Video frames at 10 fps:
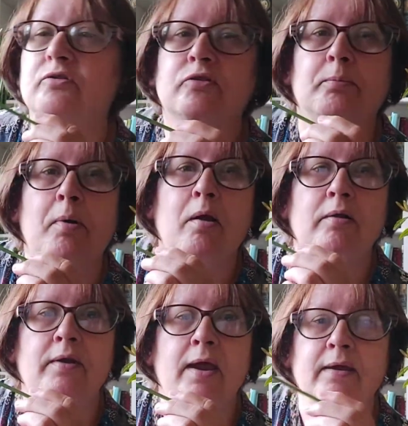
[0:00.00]
to
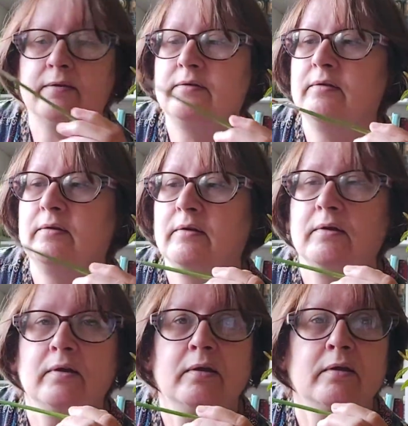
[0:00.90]
pollinate,
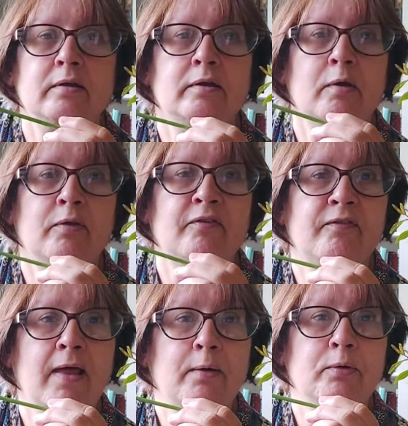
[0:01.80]
the
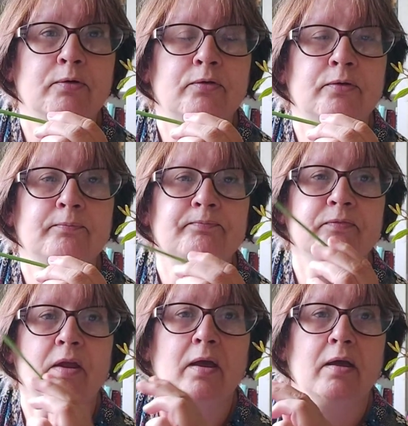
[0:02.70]
flowers,
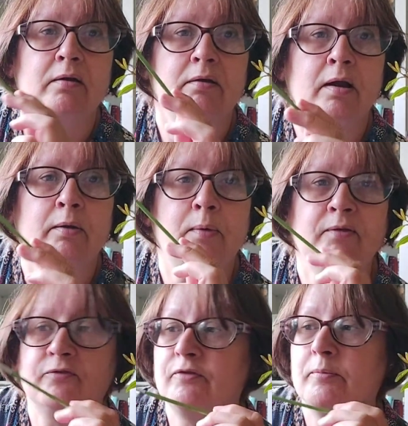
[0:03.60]
and I
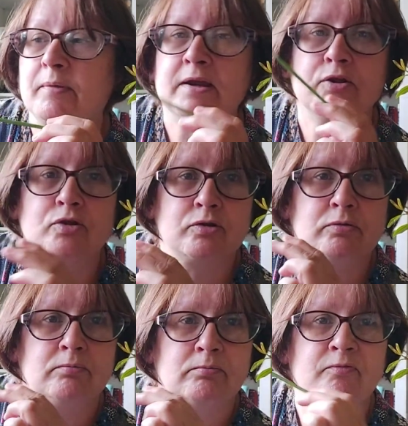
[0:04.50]
went from each
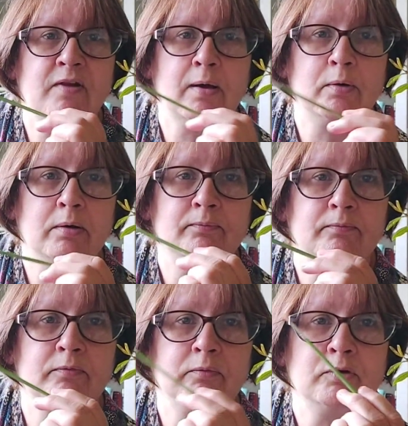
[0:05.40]
flower
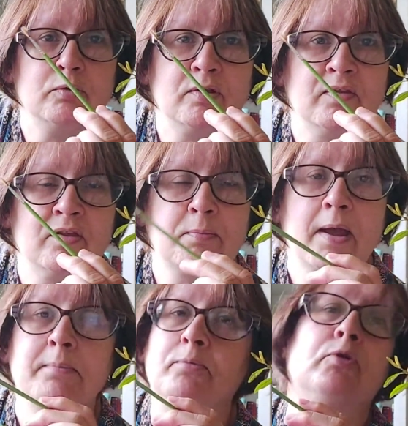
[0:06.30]
using this
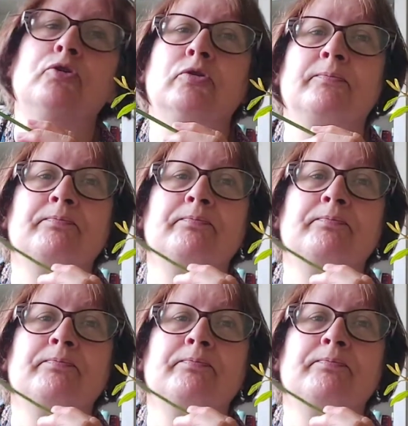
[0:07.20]
paintbrush.